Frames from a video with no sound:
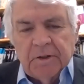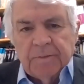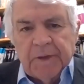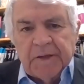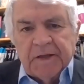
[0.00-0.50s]

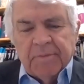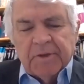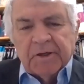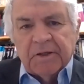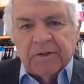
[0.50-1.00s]

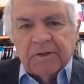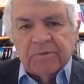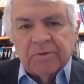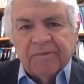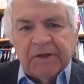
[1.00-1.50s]
pandemic is
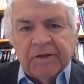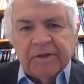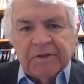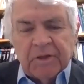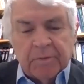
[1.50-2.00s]

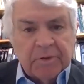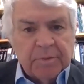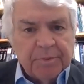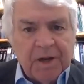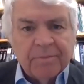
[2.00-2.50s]
revealing some of the
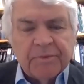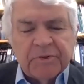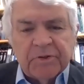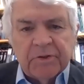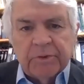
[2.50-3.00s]

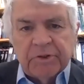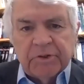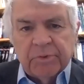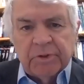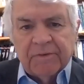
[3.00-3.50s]
problems
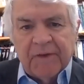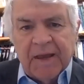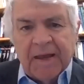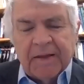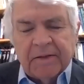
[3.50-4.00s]
which we've
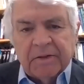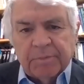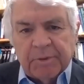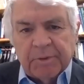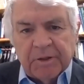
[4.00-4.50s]
had that's
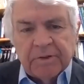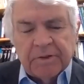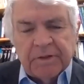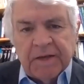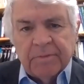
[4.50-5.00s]
been under the
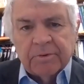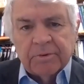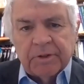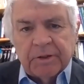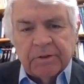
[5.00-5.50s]

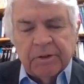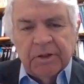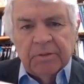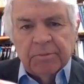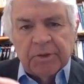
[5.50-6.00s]
table,
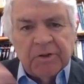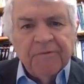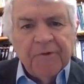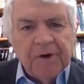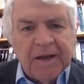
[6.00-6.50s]
but so
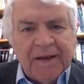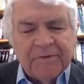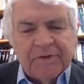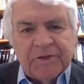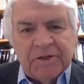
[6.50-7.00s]
far I
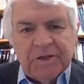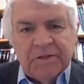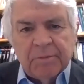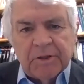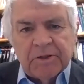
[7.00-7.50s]
haven't
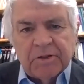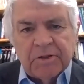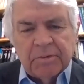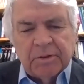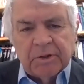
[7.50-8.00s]
seen much
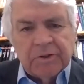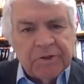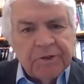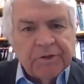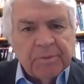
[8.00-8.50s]

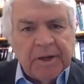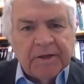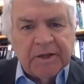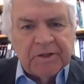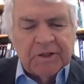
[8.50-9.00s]
concern about
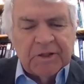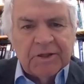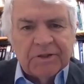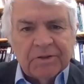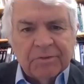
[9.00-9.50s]

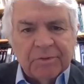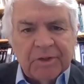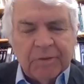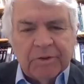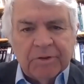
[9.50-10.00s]
education.
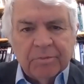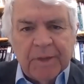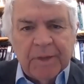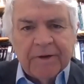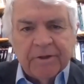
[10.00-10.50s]
Can we do
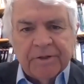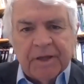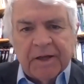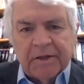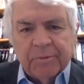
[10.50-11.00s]
better on
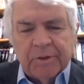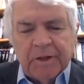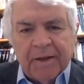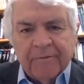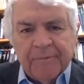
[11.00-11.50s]
that? Can we
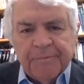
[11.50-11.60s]
have